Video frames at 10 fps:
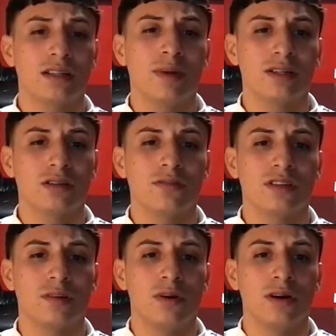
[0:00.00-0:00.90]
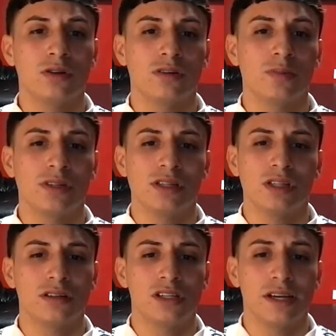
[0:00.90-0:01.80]
I see myself similar to a
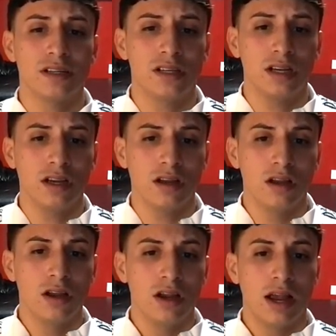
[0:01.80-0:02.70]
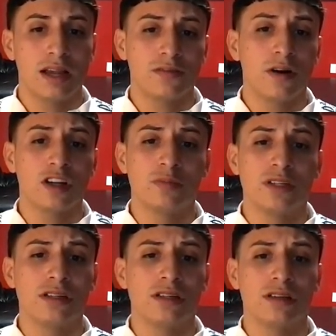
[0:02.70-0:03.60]
position of Jay Z as far as
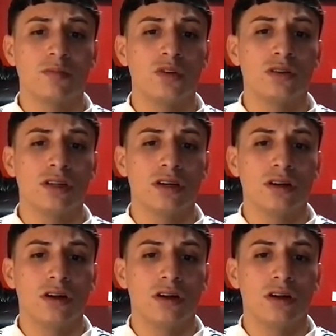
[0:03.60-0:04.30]
business and music.